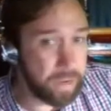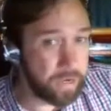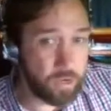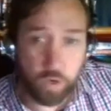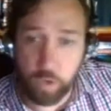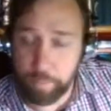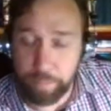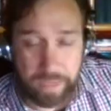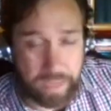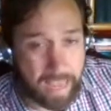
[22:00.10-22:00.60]
may
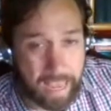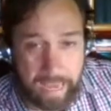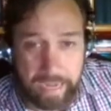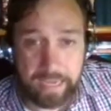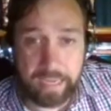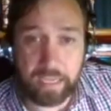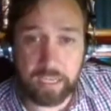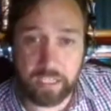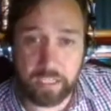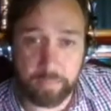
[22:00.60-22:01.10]
not be
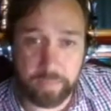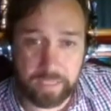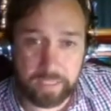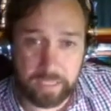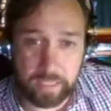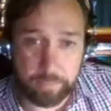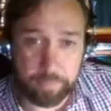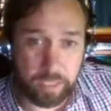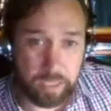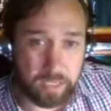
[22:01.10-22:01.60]
any
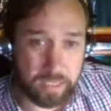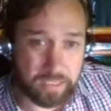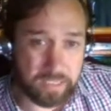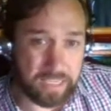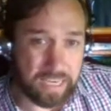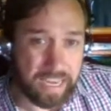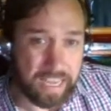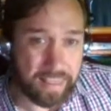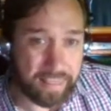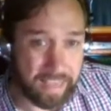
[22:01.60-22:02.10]
intimacy
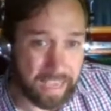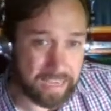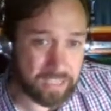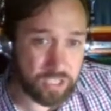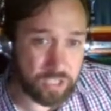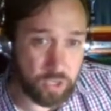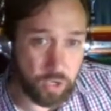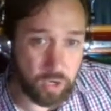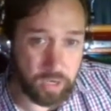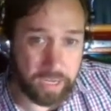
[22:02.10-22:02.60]
because
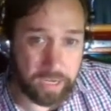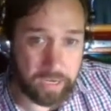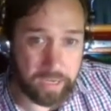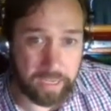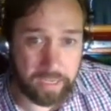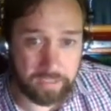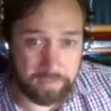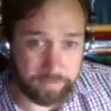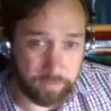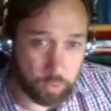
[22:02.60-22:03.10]
that's not in
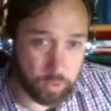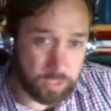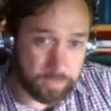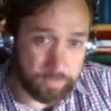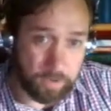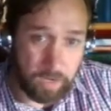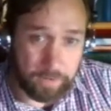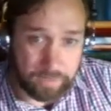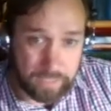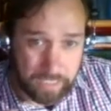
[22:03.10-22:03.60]
his
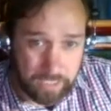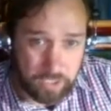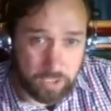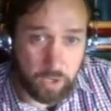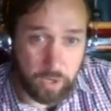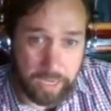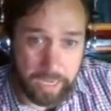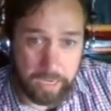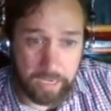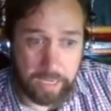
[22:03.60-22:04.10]
45s. That's
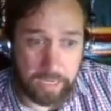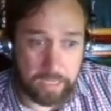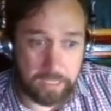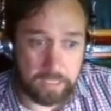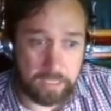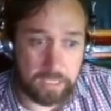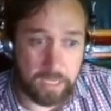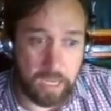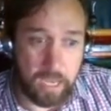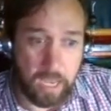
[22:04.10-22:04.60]
not in
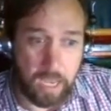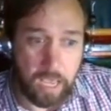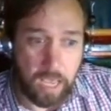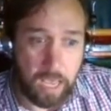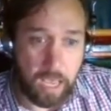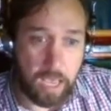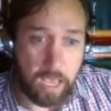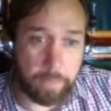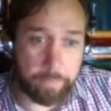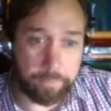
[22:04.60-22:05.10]
his
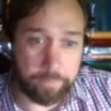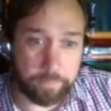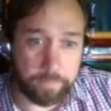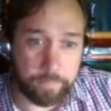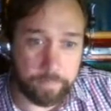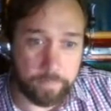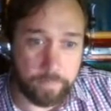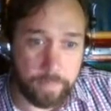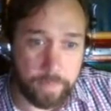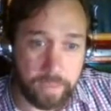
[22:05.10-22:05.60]

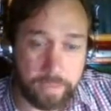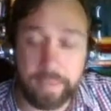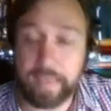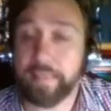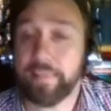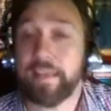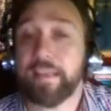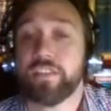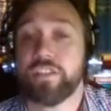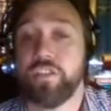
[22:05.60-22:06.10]

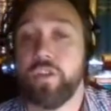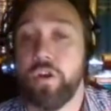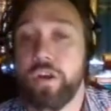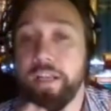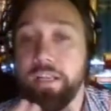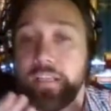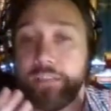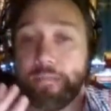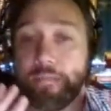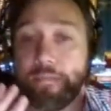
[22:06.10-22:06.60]
that's not
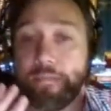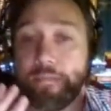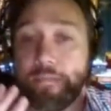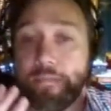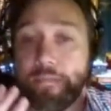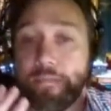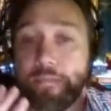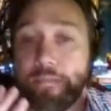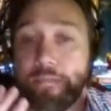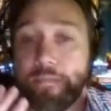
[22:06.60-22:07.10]
in his
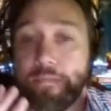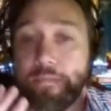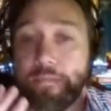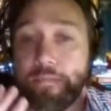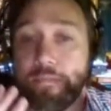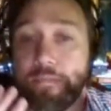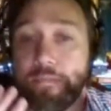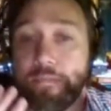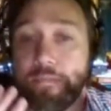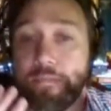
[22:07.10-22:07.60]
mindset.
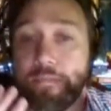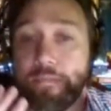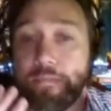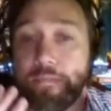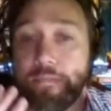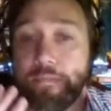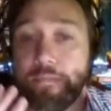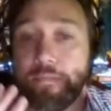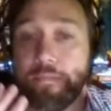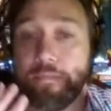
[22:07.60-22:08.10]

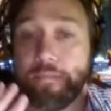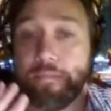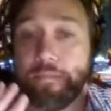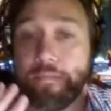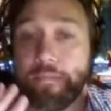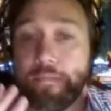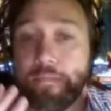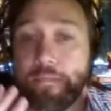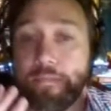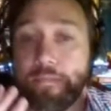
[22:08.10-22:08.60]

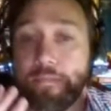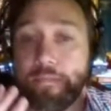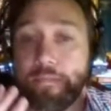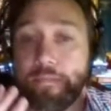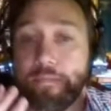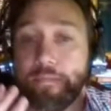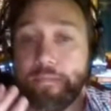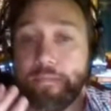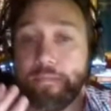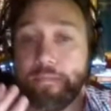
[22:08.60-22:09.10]
He's trying to
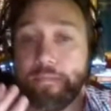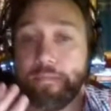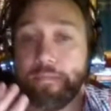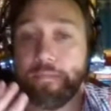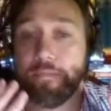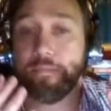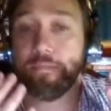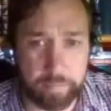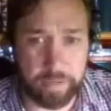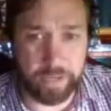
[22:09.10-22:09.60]
protect the
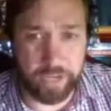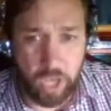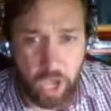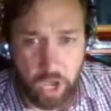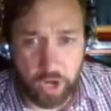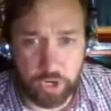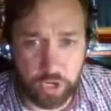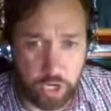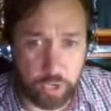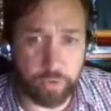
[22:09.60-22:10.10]
family from an
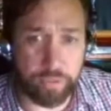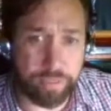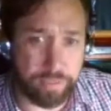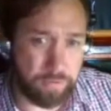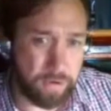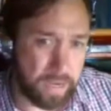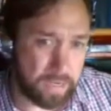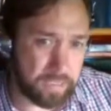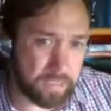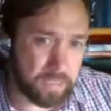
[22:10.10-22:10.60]
unknown
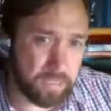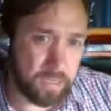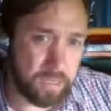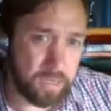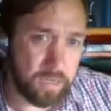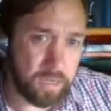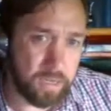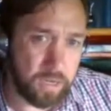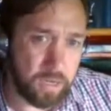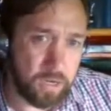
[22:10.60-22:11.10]
threat,
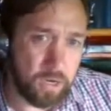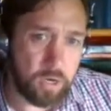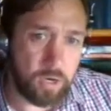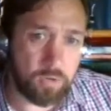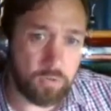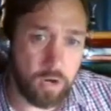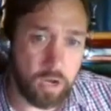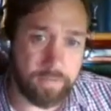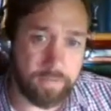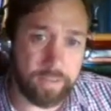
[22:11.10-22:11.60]

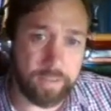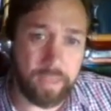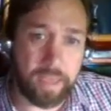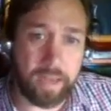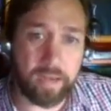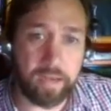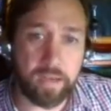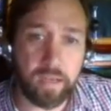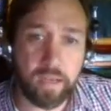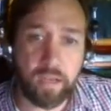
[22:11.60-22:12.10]
rather
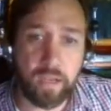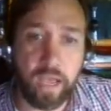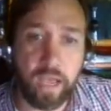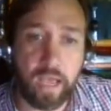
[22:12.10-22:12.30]
than